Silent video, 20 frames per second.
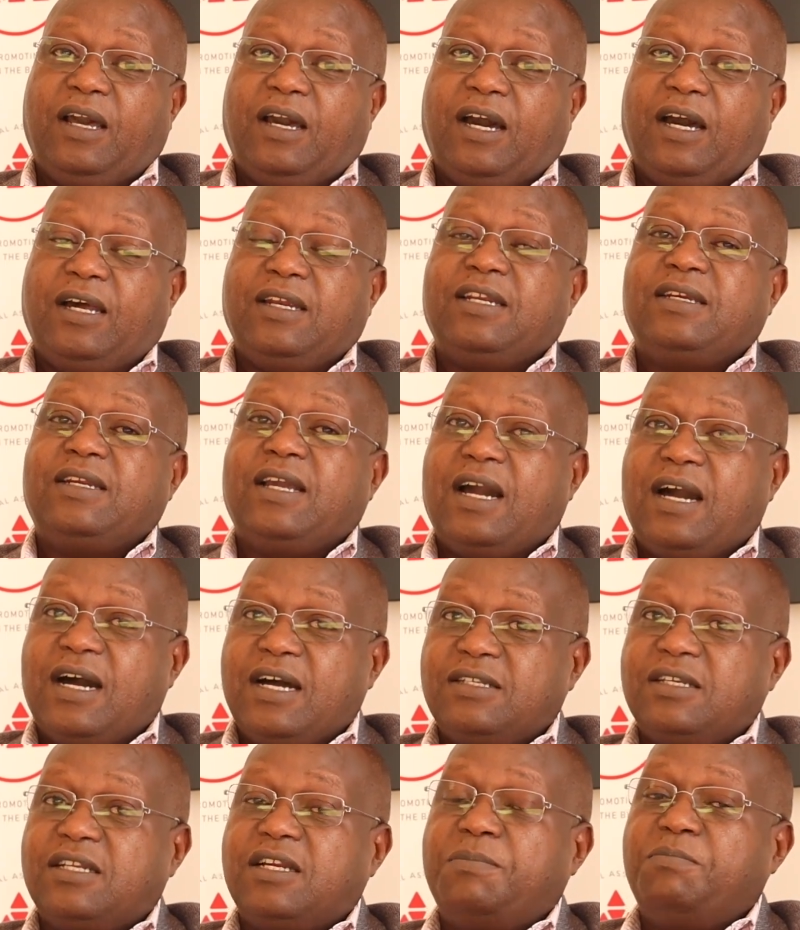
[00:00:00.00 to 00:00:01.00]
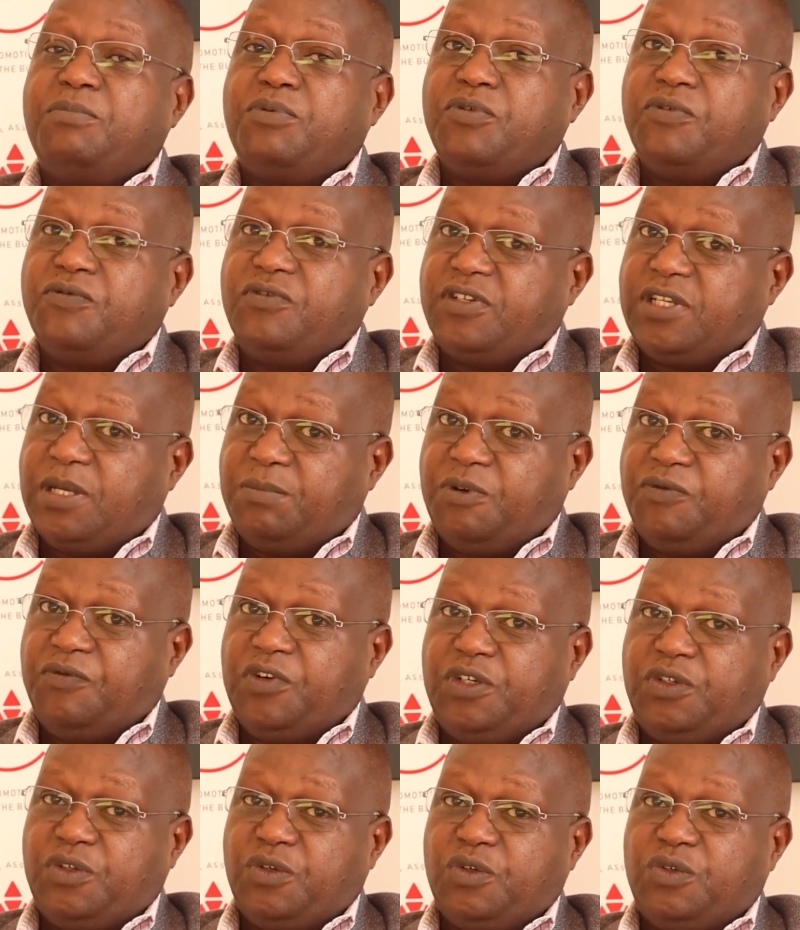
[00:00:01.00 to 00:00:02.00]
and it has an approved
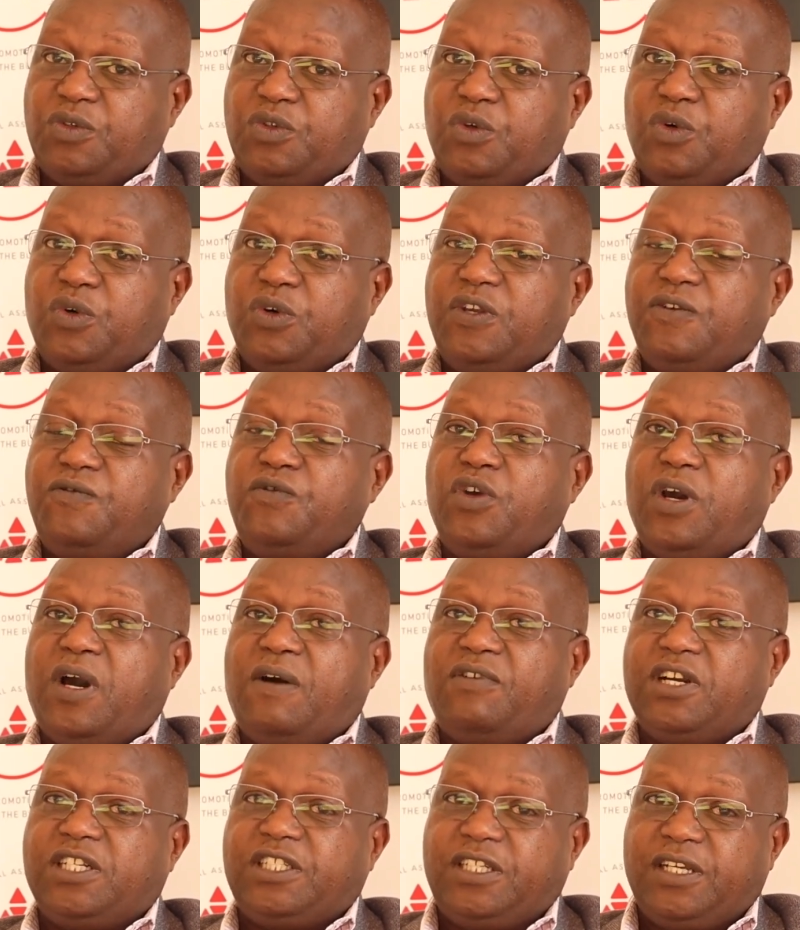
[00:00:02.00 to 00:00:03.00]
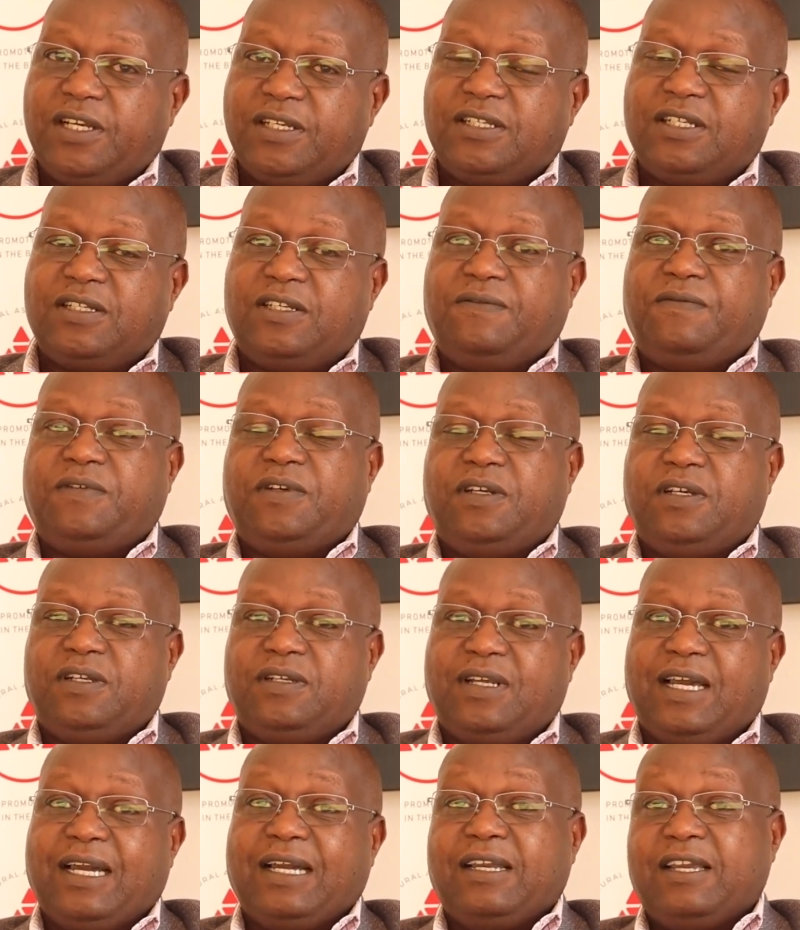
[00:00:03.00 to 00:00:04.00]
subdivision. So if you have a share
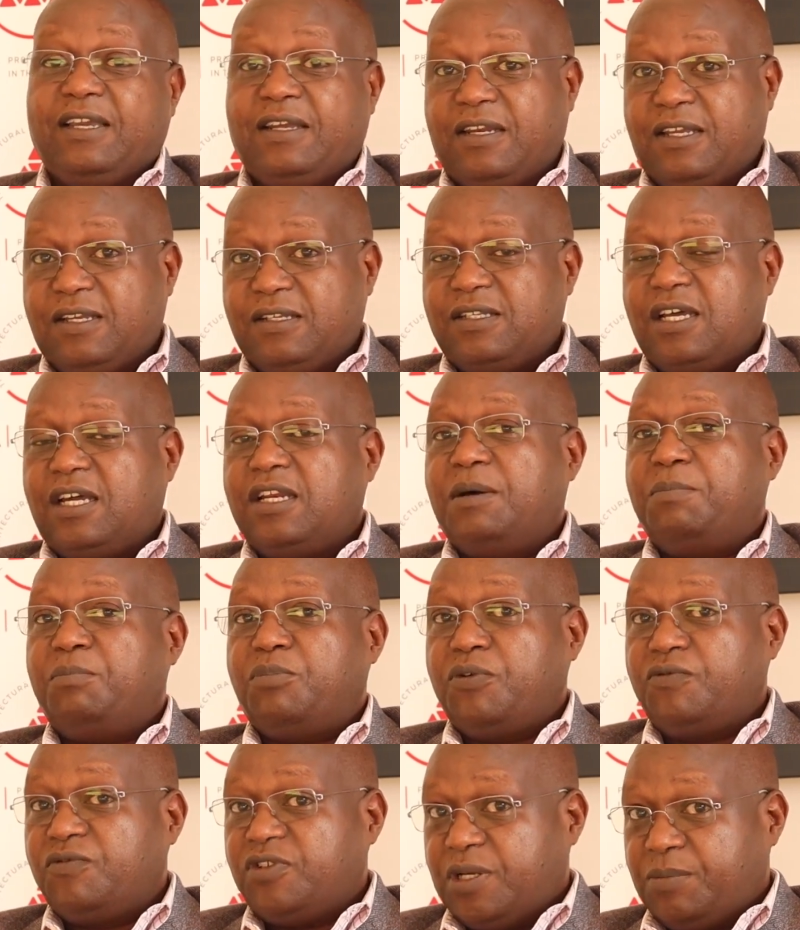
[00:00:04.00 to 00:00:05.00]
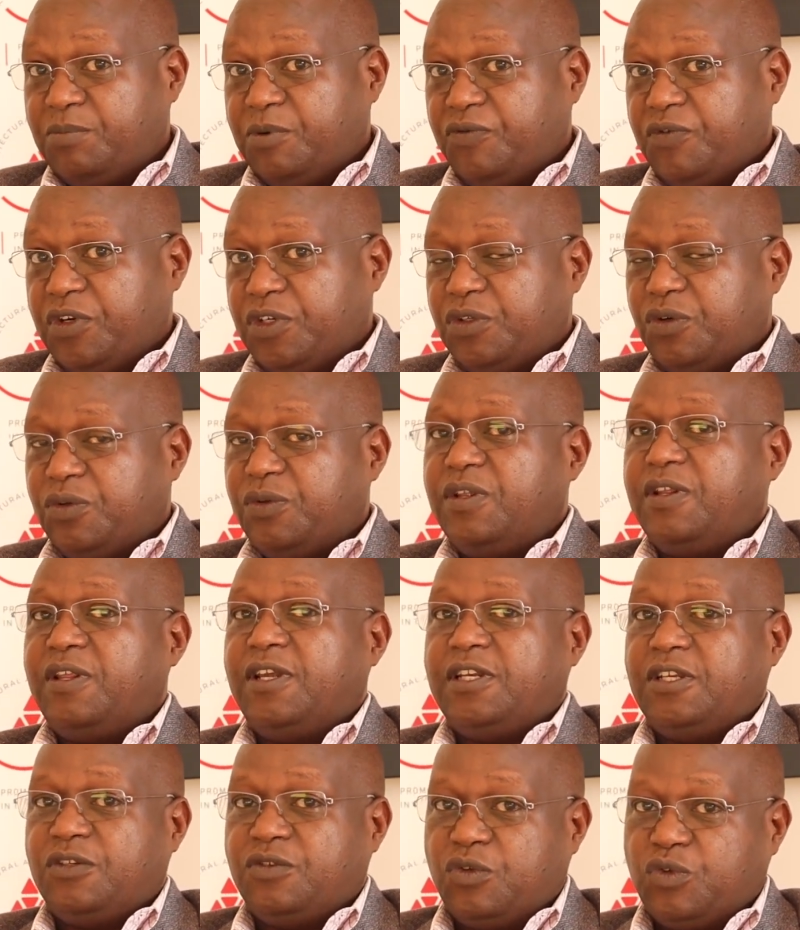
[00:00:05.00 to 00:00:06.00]
certificate against an approved subdivision,
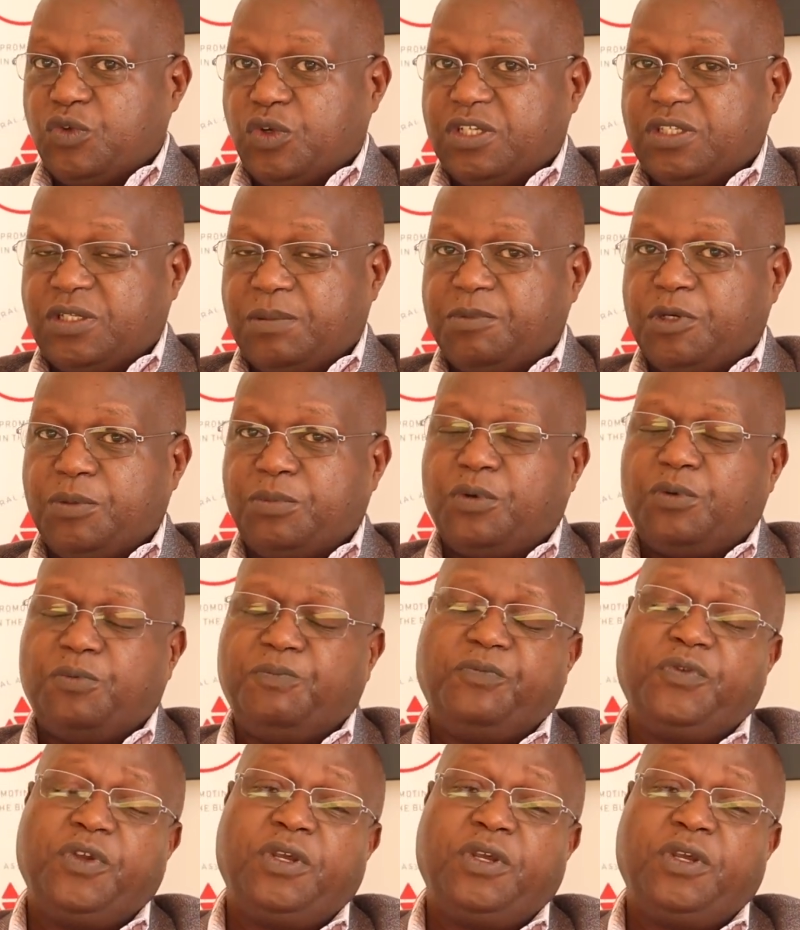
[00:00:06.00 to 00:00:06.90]
it is also acceptable.